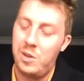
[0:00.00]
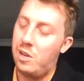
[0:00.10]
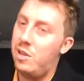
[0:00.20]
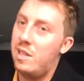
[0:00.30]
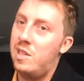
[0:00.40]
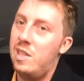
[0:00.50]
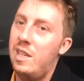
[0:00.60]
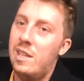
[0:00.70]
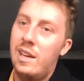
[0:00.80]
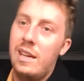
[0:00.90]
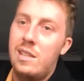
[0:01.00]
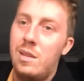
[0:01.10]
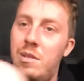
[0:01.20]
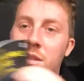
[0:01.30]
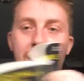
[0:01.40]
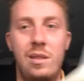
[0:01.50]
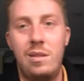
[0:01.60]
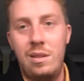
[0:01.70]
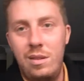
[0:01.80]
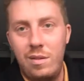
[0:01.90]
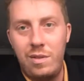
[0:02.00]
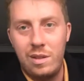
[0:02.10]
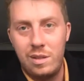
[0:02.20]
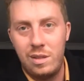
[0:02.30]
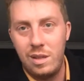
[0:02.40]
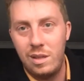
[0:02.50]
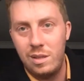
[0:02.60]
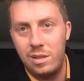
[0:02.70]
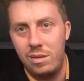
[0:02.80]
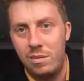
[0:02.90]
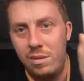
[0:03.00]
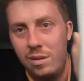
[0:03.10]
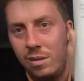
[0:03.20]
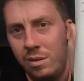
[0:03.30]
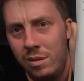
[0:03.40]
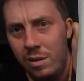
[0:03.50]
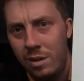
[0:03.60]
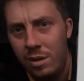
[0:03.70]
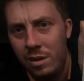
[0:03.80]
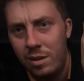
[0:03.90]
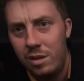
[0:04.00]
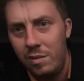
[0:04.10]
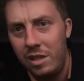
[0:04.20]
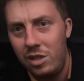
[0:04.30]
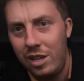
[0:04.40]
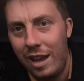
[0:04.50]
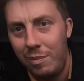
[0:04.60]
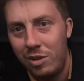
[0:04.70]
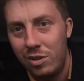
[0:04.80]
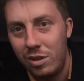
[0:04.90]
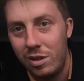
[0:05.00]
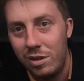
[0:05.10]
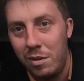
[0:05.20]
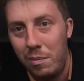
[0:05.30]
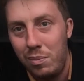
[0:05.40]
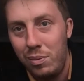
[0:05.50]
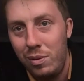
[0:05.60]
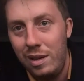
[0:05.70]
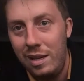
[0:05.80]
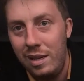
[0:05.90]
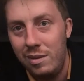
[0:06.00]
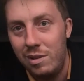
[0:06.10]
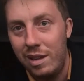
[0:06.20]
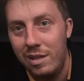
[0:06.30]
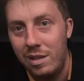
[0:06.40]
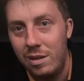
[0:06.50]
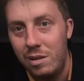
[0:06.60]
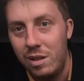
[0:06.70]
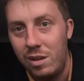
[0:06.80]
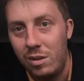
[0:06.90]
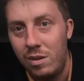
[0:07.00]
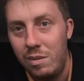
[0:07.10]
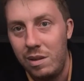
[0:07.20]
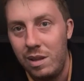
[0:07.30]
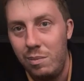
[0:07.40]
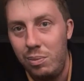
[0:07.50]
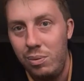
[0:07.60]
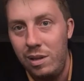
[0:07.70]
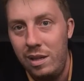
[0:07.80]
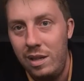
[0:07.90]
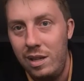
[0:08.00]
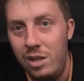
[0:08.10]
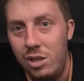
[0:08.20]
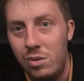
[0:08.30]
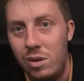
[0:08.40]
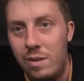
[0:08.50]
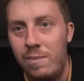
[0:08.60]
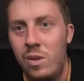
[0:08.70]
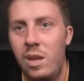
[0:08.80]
You know, you can see like some of these. I don't know if you can see this. Ooh. Some of these chapters are pretty. Well, that's a little bit longer one, but they're pretty short.